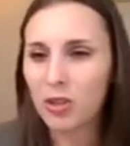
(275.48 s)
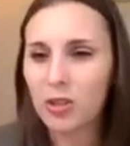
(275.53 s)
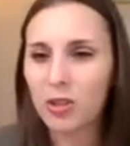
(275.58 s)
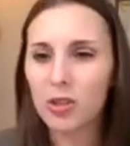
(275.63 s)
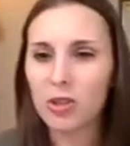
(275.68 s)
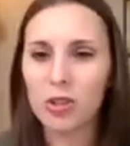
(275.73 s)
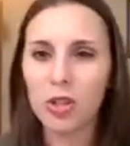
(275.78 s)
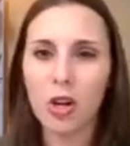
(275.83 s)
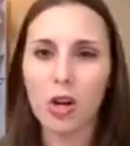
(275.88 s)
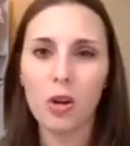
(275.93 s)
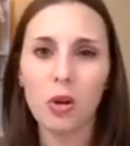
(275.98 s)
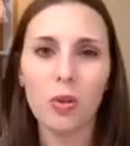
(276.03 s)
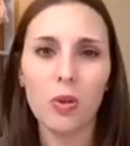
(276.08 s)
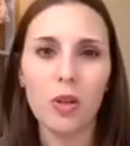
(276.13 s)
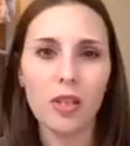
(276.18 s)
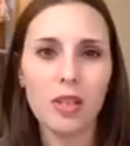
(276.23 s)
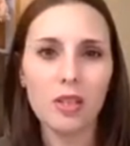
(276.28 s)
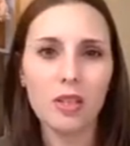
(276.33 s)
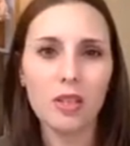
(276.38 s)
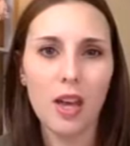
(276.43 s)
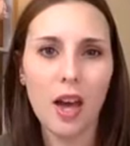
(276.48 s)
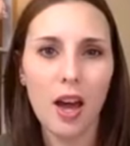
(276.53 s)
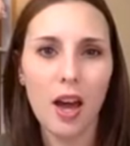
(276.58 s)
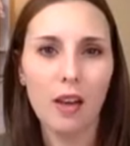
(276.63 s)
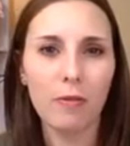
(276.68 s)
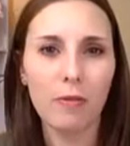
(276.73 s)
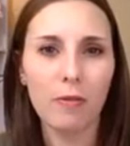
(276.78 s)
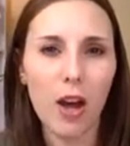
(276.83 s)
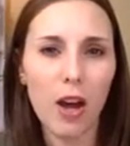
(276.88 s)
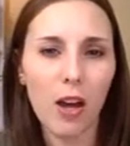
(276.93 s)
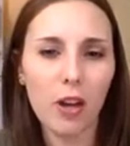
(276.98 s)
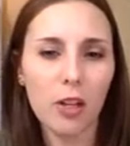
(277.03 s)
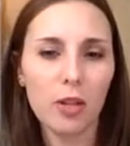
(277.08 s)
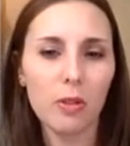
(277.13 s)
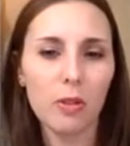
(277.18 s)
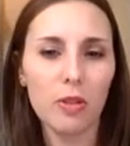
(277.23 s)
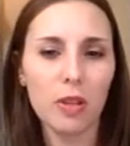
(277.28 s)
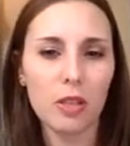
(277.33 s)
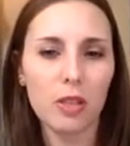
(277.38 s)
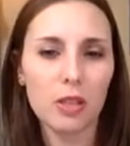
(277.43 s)
So it's that
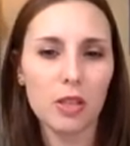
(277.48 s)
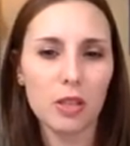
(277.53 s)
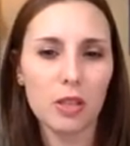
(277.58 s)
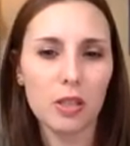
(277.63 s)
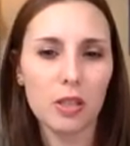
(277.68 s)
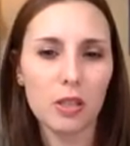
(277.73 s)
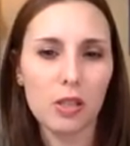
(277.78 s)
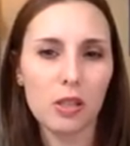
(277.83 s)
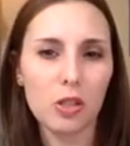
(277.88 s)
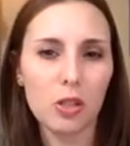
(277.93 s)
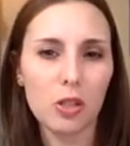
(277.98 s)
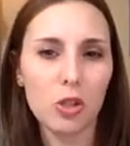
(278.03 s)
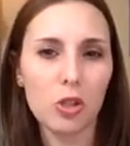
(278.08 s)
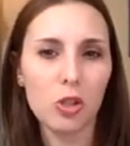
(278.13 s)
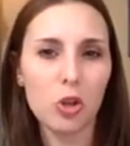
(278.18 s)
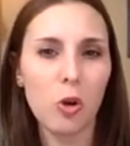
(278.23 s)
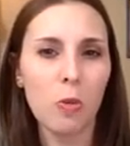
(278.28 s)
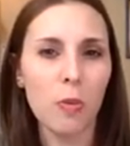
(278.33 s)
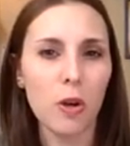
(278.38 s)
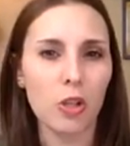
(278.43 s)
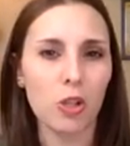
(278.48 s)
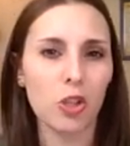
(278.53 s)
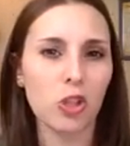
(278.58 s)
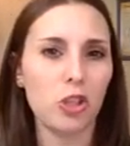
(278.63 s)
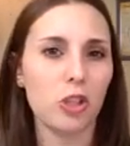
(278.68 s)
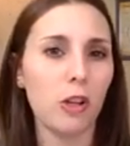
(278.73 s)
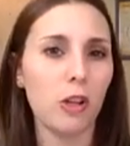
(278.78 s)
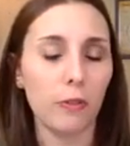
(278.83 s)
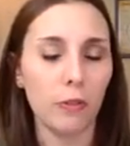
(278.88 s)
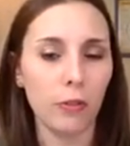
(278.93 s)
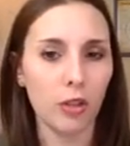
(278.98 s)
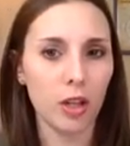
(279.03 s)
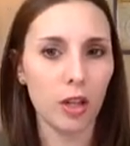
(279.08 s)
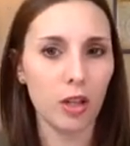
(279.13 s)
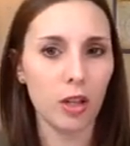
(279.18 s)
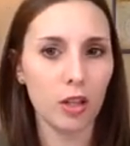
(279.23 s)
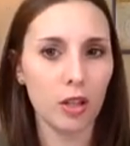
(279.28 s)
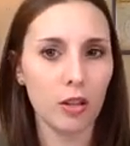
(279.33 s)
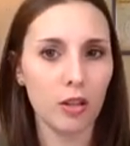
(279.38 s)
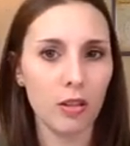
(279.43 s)
value that's so much
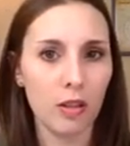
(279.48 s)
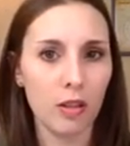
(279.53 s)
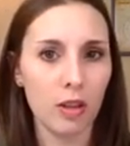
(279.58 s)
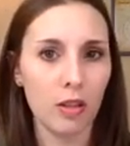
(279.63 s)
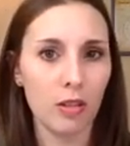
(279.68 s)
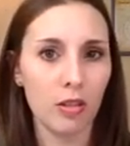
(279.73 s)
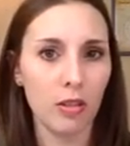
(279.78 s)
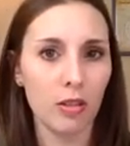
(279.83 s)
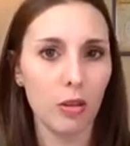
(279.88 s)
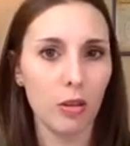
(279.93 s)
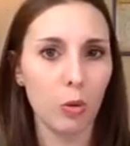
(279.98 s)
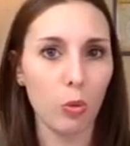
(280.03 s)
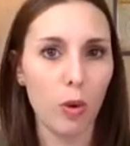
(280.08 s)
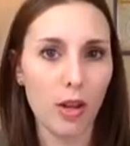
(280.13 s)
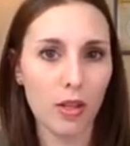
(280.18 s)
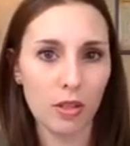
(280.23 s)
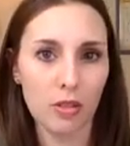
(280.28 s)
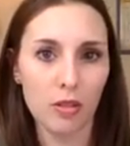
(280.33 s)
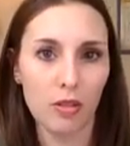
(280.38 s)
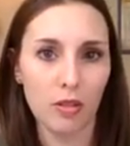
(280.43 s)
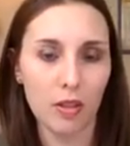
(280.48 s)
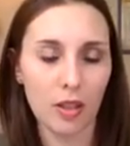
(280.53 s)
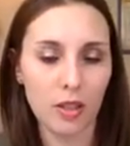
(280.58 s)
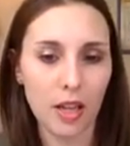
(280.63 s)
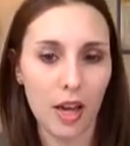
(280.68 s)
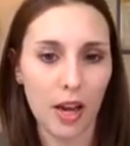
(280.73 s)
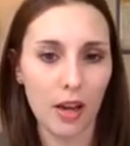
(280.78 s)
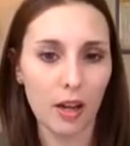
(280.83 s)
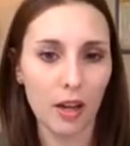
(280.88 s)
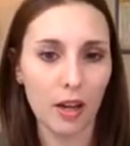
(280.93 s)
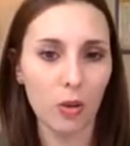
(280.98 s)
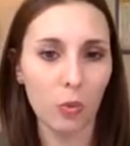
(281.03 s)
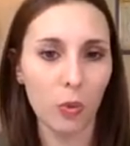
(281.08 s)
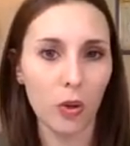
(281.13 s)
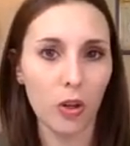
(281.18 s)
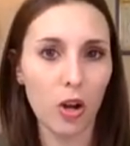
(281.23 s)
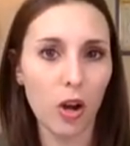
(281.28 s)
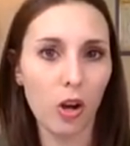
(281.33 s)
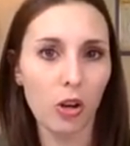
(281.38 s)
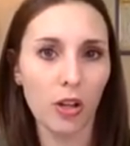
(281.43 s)
different than the rest of the data. We
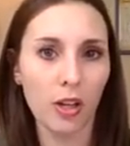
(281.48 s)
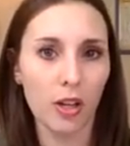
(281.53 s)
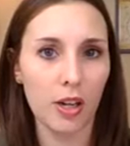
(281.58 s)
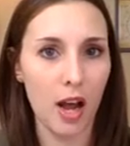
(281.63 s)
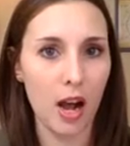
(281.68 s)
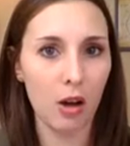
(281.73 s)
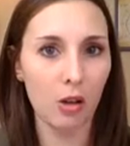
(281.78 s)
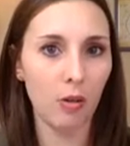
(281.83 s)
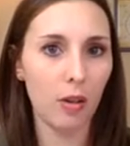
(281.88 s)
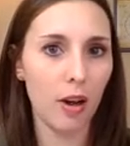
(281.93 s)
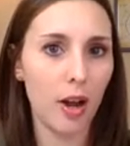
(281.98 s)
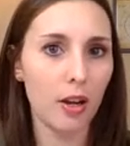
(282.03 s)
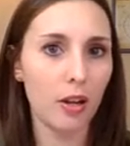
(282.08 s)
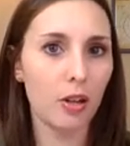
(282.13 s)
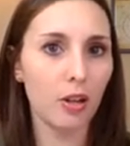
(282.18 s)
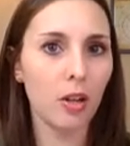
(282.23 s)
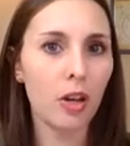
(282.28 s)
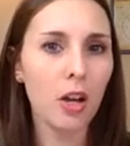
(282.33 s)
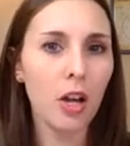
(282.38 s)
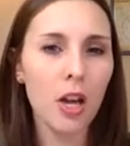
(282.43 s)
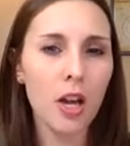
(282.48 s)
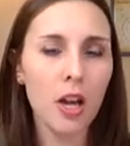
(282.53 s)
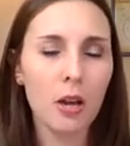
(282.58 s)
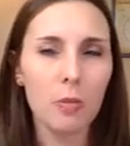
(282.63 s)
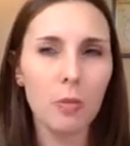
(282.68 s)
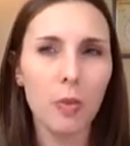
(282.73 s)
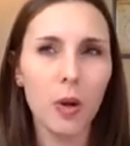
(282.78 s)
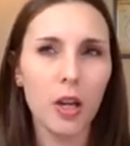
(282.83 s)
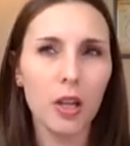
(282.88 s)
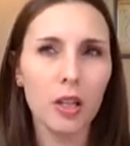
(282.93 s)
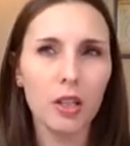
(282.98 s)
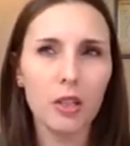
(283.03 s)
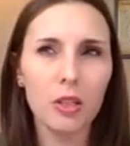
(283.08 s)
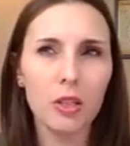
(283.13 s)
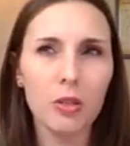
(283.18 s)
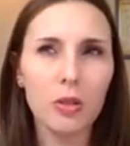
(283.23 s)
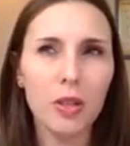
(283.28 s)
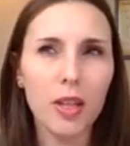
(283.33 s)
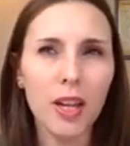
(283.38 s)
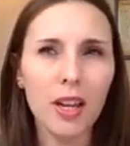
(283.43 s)
call it an outlier. But
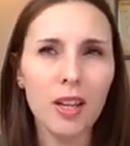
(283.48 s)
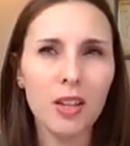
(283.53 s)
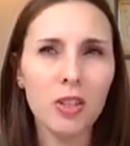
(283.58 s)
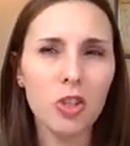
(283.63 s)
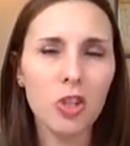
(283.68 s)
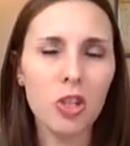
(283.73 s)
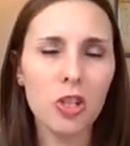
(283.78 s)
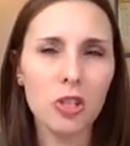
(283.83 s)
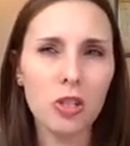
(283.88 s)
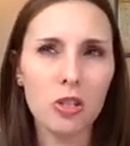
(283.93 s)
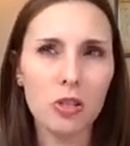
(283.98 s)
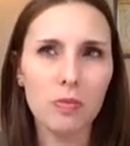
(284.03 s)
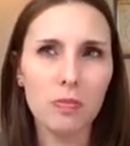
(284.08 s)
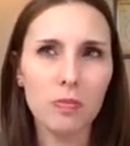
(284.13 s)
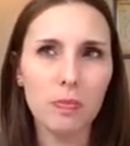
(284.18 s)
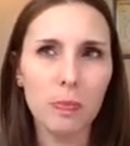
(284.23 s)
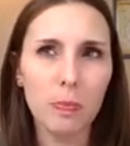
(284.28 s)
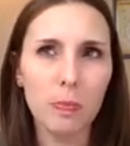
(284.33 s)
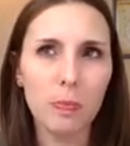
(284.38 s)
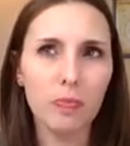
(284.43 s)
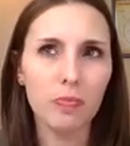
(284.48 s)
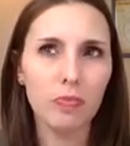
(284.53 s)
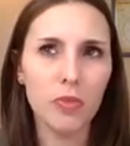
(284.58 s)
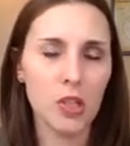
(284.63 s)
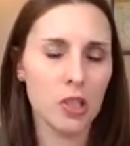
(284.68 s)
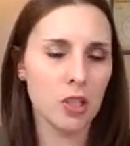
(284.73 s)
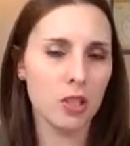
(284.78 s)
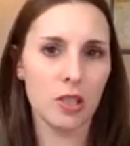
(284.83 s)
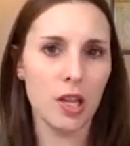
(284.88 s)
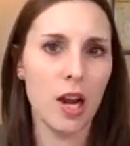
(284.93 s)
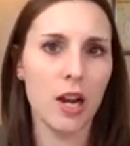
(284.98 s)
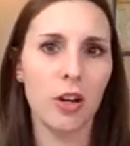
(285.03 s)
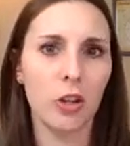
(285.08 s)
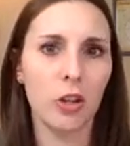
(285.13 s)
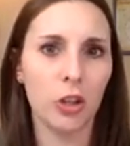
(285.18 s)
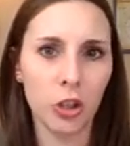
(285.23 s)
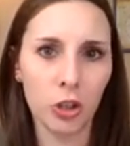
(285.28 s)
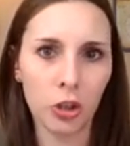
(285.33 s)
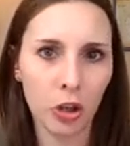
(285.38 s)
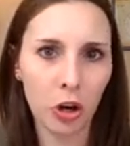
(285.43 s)
you can't just decide
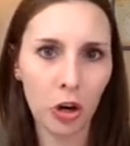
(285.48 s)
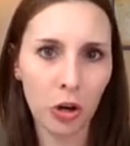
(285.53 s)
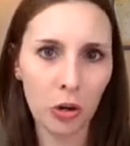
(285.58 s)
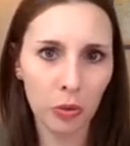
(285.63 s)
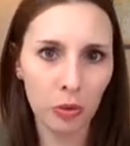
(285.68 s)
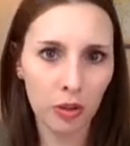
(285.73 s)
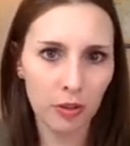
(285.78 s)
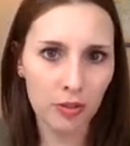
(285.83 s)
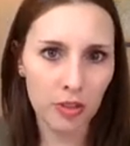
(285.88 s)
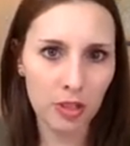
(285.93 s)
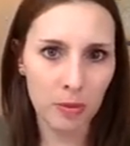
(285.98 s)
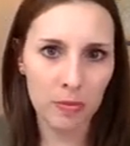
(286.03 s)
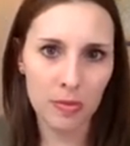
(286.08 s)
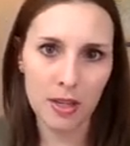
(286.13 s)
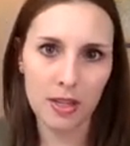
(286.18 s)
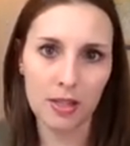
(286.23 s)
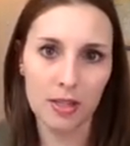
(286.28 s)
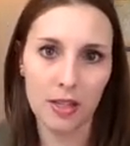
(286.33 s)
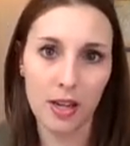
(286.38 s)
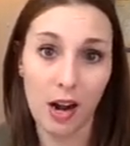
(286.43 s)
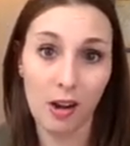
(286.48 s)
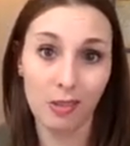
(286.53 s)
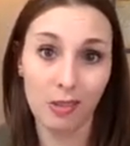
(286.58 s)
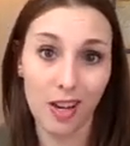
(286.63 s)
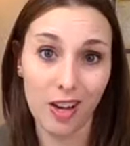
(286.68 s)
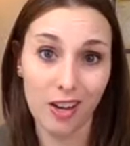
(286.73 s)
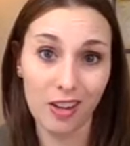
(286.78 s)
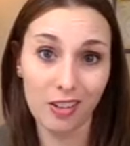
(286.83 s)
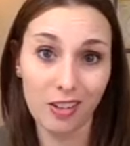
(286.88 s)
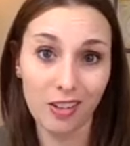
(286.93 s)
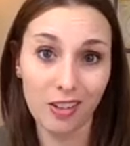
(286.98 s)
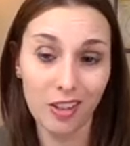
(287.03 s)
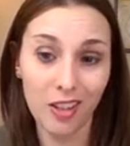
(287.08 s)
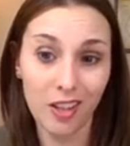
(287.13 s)
on your own if something's an outlier.